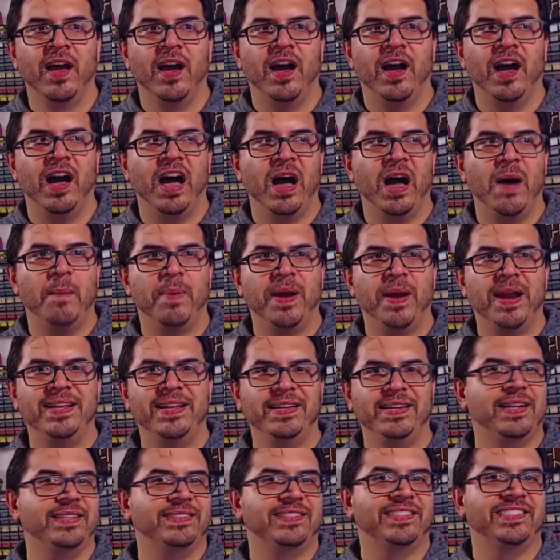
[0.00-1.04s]
But I
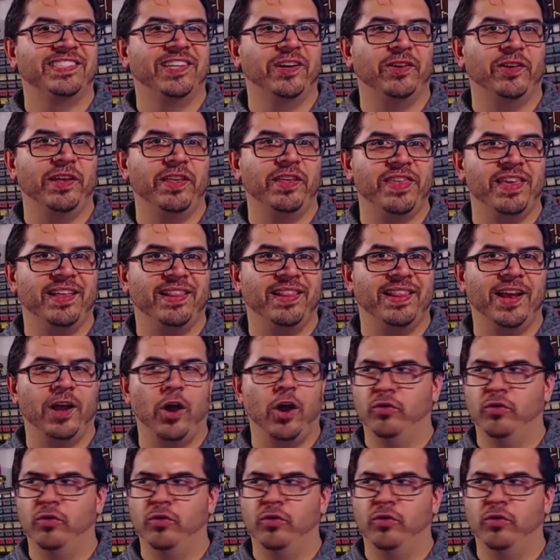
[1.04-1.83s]
didn't necessarily think like,